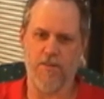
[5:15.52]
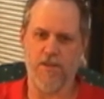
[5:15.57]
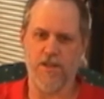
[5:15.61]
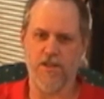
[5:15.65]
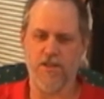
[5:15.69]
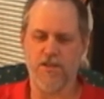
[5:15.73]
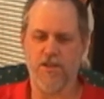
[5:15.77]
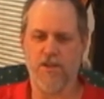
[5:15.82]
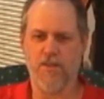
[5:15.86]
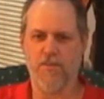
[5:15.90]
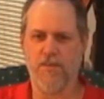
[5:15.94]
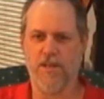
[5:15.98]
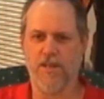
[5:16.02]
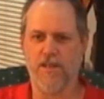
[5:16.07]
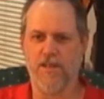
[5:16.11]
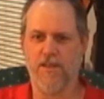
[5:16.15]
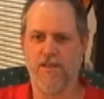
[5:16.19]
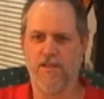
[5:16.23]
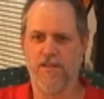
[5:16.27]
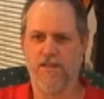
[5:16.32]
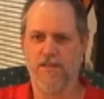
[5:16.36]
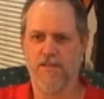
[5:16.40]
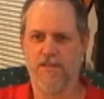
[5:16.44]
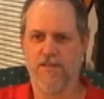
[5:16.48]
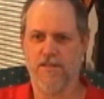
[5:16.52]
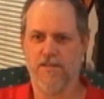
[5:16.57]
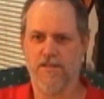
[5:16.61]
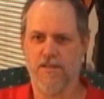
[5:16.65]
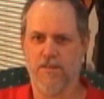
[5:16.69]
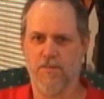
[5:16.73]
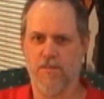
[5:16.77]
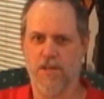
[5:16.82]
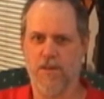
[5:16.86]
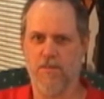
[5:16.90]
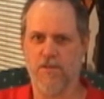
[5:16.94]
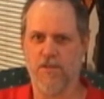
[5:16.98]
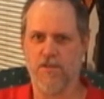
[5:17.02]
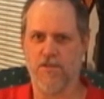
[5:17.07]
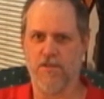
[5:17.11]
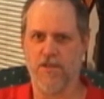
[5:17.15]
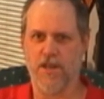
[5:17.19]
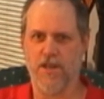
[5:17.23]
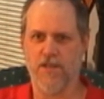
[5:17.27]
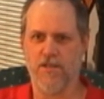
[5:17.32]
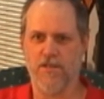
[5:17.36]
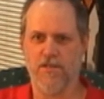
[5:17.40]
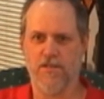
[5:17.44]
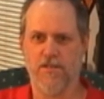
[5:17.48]
he showed me some
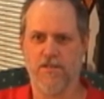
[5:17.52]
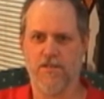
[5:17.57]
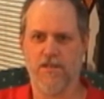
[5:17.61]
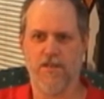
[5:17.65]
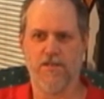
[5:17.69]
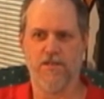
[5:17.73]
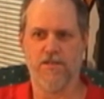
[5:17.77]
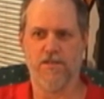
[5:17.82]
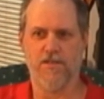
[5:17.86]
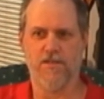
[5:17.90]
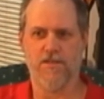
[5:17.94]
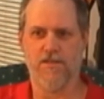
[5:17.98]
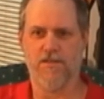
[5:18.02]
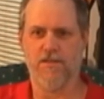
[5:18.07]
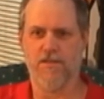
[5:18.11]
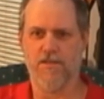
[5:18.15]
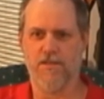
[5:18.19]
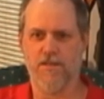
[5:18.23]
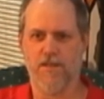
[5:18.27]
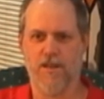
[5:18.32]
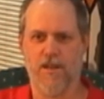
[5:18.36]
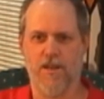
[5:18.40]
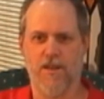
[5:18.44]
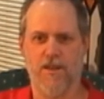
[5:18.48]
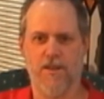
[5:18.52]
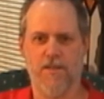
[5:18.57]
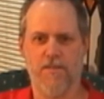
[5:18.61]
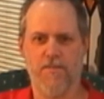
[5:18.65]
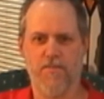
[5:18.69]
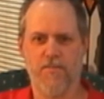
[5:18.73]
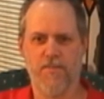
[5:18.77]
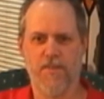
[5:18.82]
demonstrations such as uh,